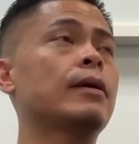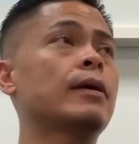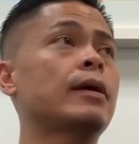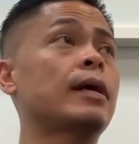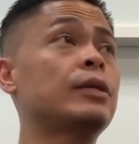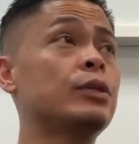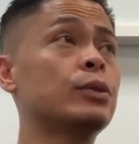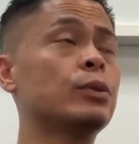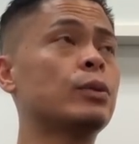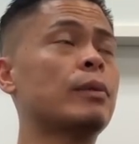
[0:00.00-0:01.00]
though, right? I
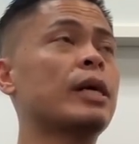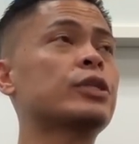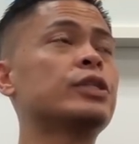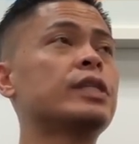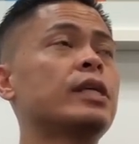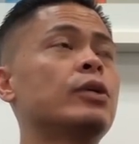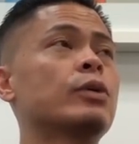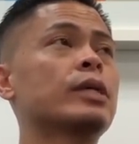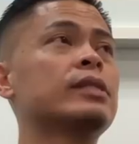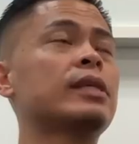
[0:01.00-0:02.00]
do. I'm actually sending
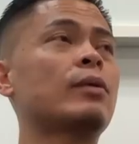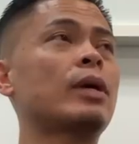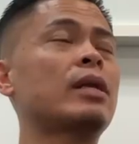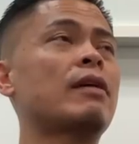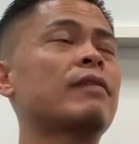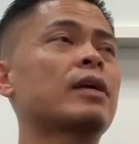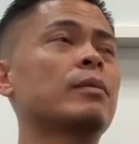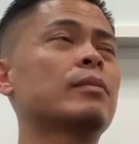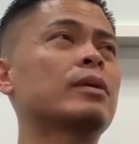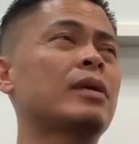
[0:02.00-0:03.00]
you a consent right now if I
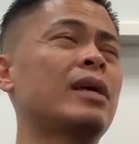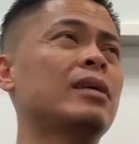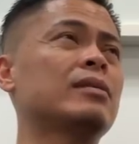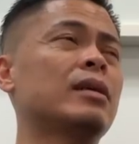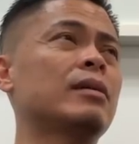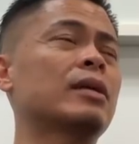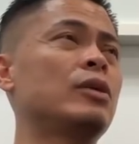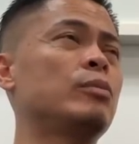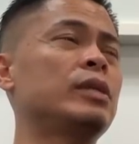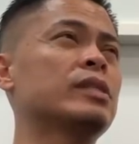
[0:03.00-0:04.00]
can. Can, uh,
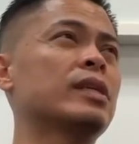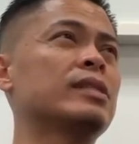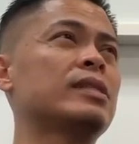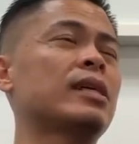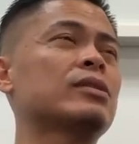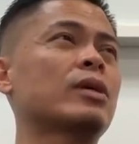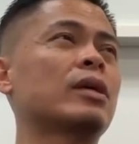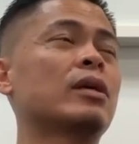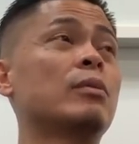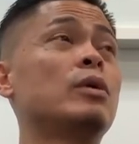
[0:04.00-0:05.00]
can you please consent so I
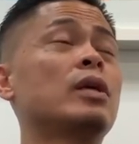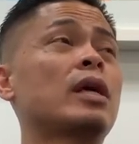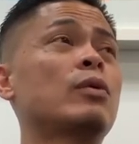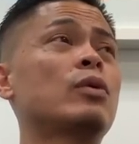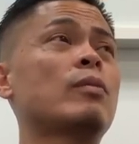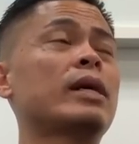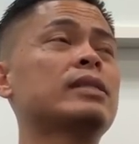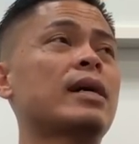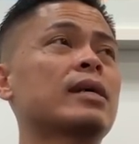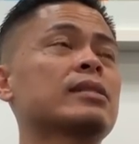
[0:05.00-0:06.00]
can communicate with you by
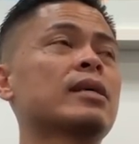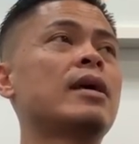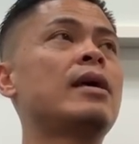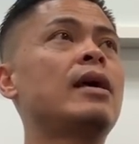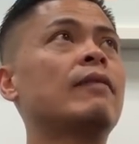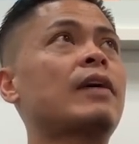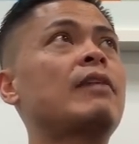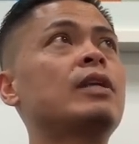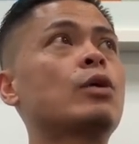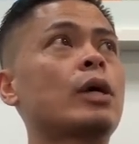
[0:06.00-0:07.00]
text? If I
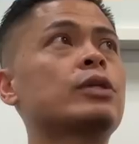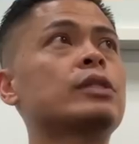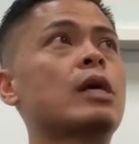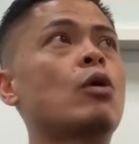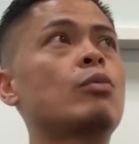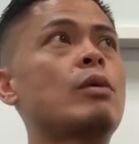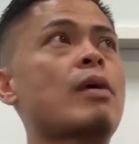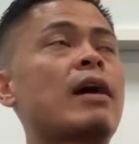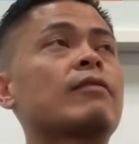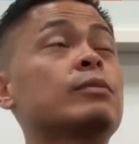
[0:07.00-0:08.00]
have any questions that hold me
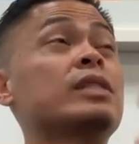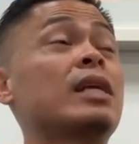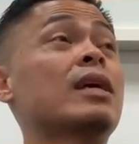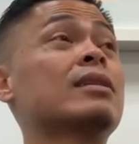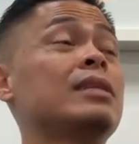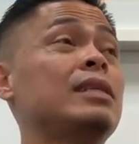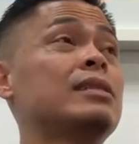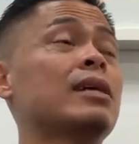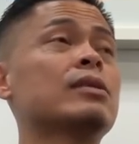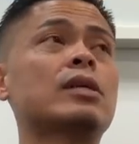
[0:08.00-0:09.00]
back from sending out the
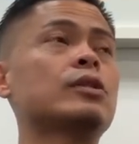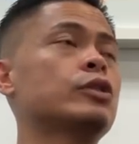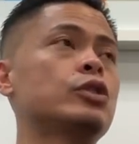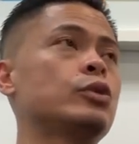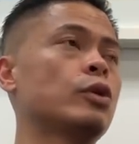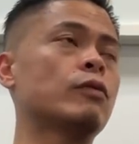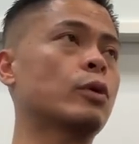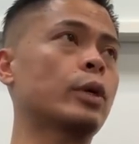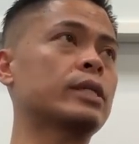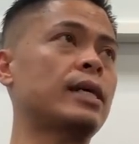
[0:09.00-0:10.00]
details, I'll just shoot you
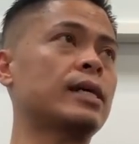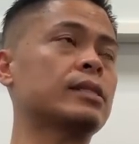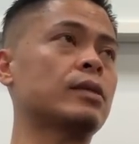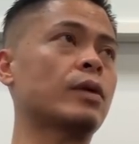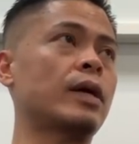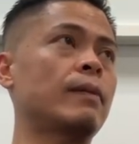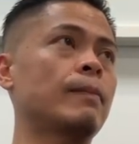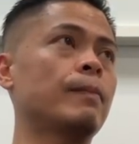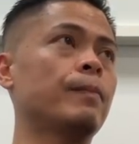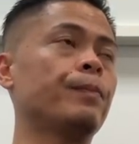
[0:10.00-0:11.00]
over a quick text. Is that okay?
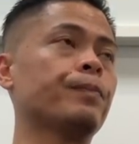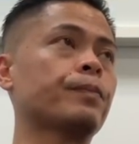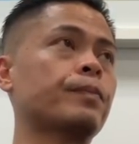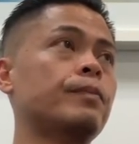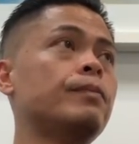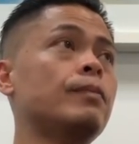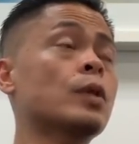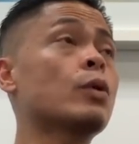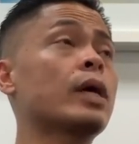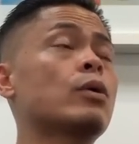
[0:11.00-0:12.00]
Yeah, that's fine.
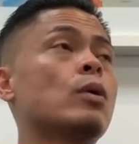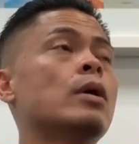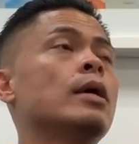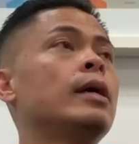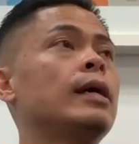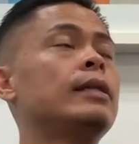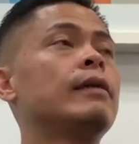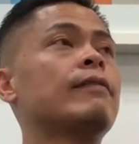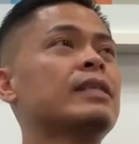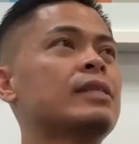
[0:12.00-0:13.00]
Okay, cool. And
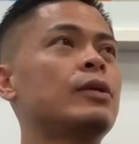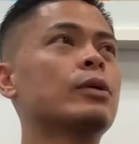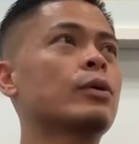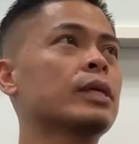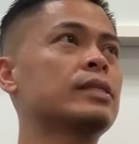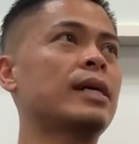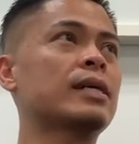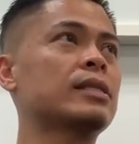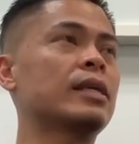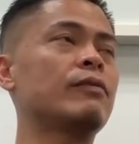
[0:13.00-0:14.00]
then if I send you a quick
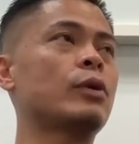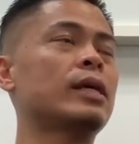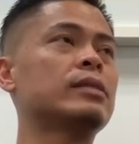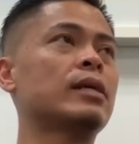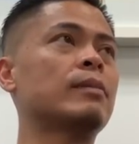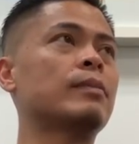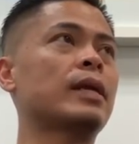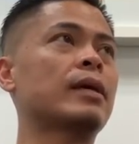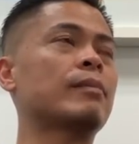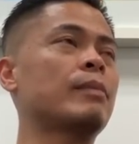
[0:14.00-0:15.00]
text and give you heads up,
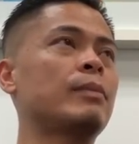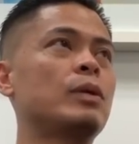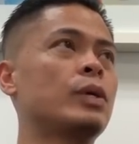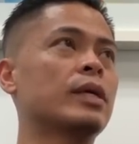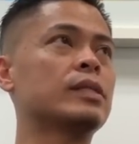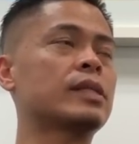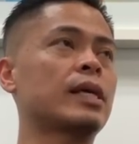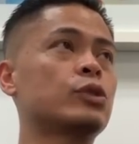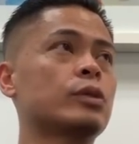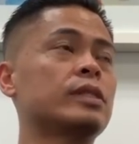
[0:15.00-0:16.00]
like maybe we could
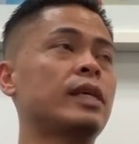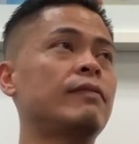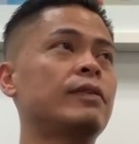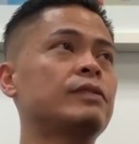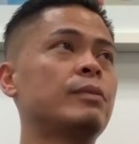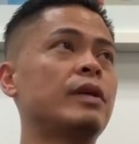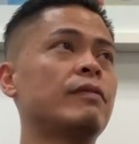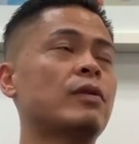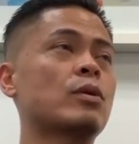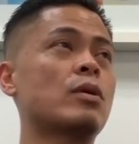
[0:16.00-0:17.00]
schedule a 10, 15
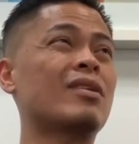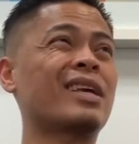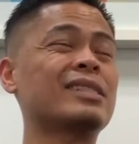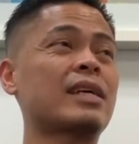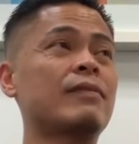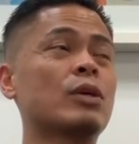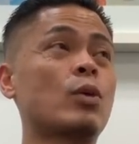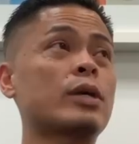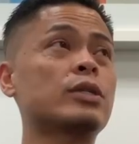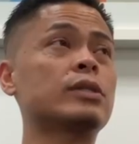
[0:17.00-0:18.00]
minute phone call in case I have any
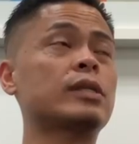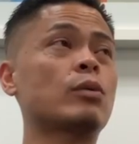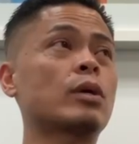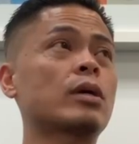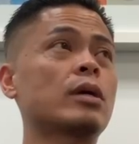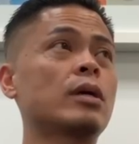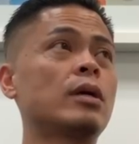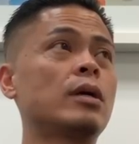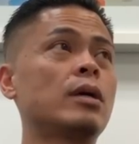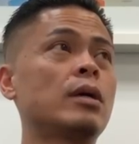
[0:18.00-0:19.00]
questions at work.
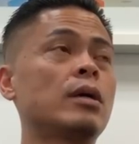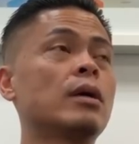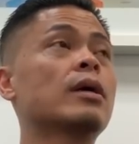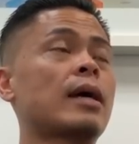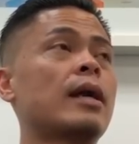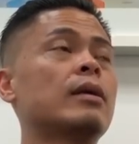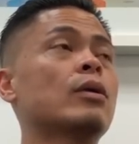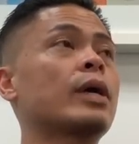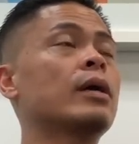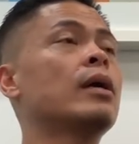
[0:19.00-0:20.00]
That's fine. Got
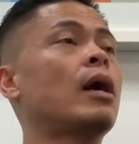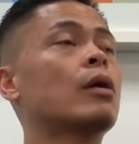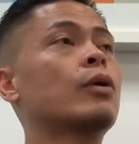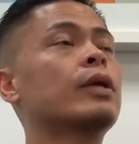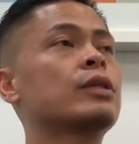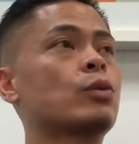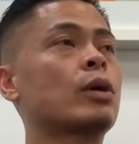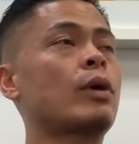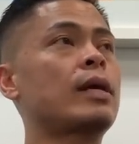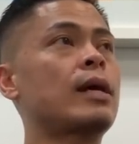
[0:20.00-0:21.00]
it. Okay, I'll go ahead and get to
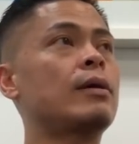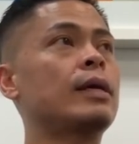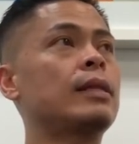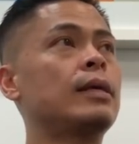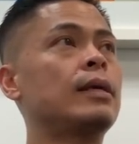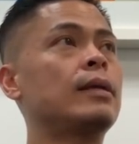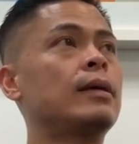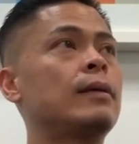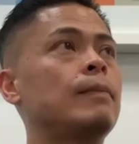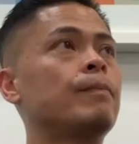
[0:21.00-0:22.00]
work right now, and then
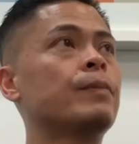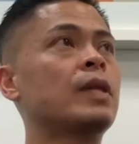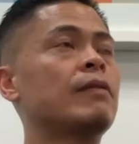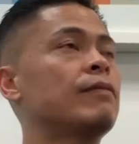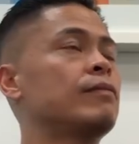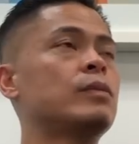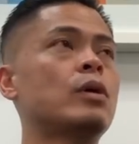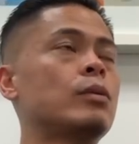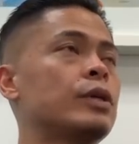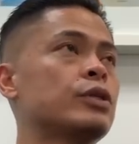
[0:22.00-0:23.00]
um, if
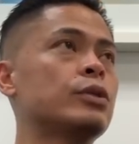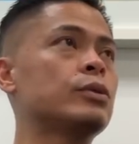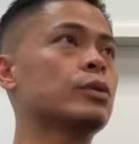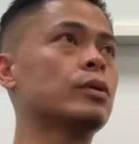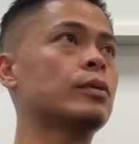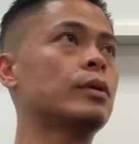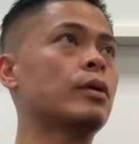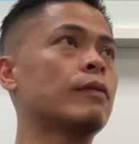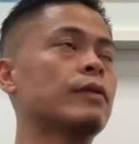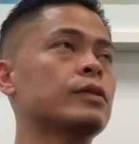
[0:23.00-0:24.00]
no issues or
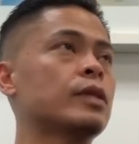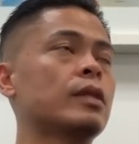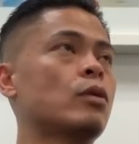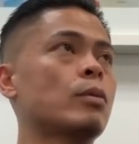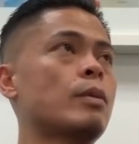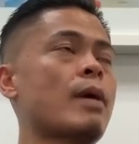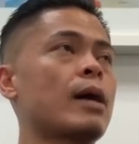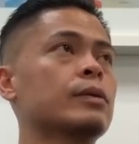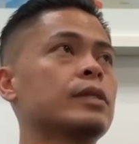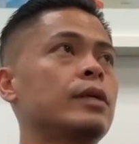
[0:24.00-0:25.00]
you know if there's nothing holding me
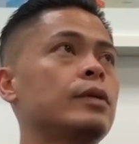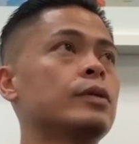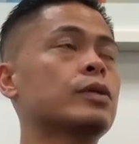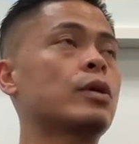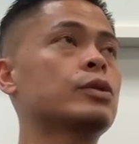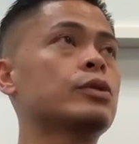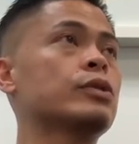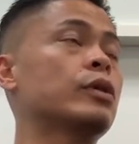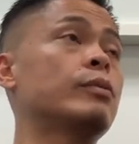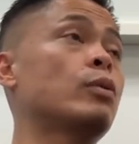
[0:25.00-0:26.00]
back with sending you the
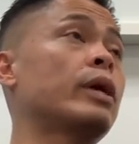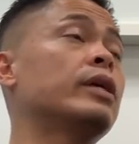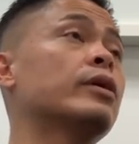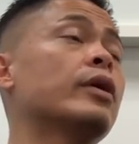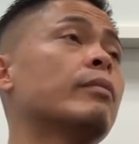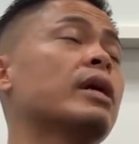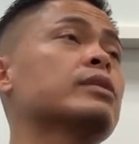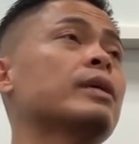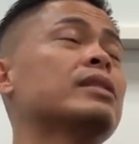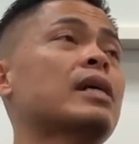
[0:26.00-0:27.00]
disclosures, it'll be waiting in your
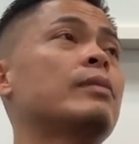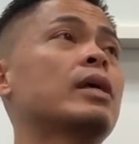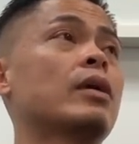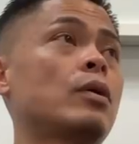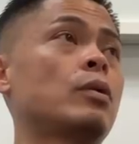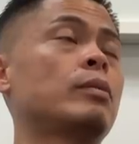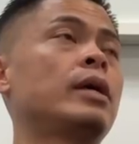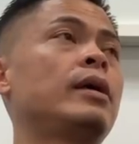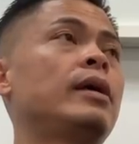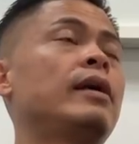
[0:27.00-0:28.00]
inbox by the time you get home.
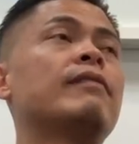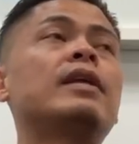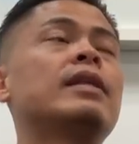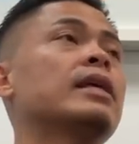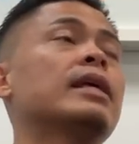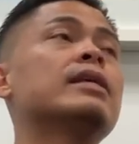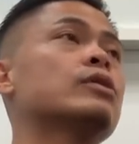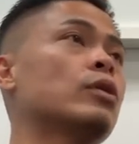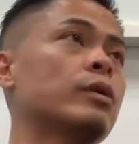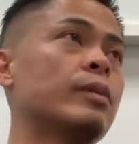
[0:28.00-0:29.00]
If anything
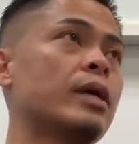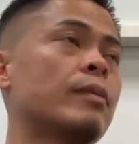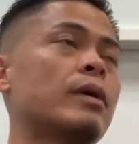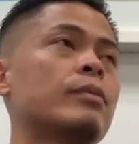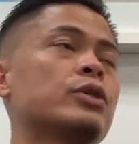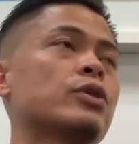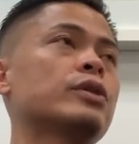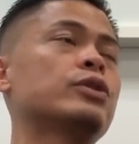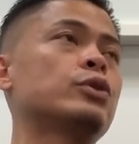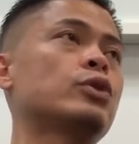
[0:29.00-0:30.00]
is holding me up, I'll be sure
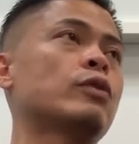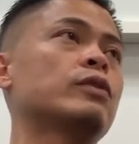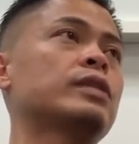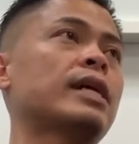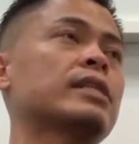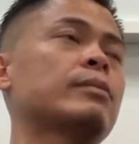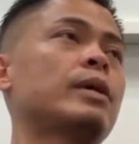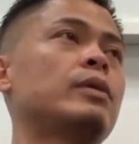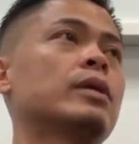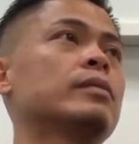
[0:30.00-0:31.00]
to shoot you over a text, and
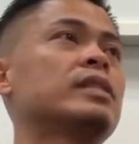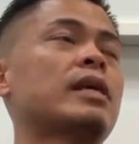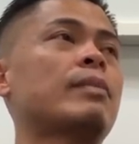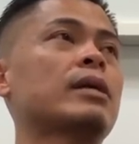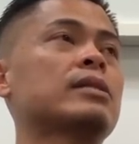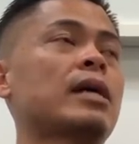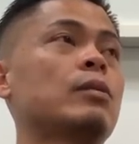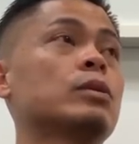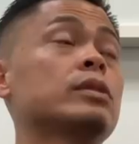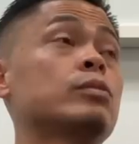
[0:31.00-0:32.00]
maybe you can step
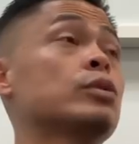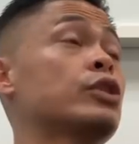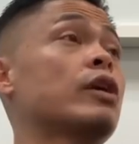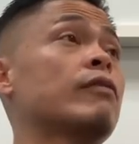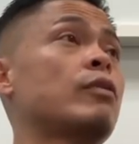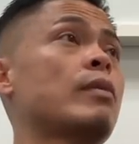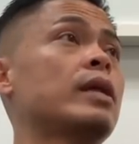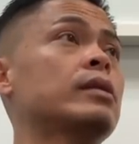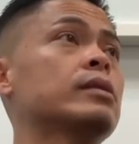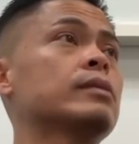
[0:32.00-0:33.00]
outside. We'll we'll share a few
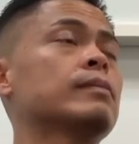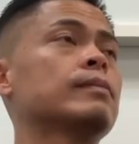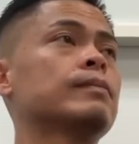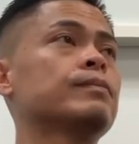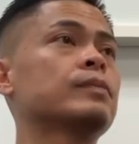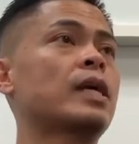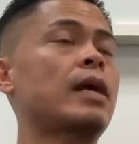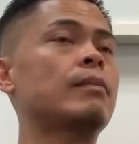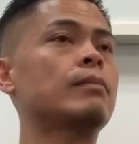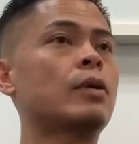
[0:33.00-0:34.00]
minutes. Okay.
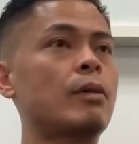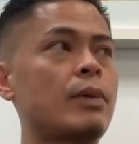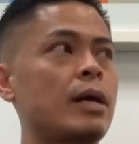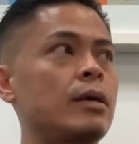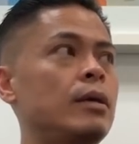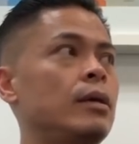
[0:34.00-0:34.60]
Got it. All right. Bye.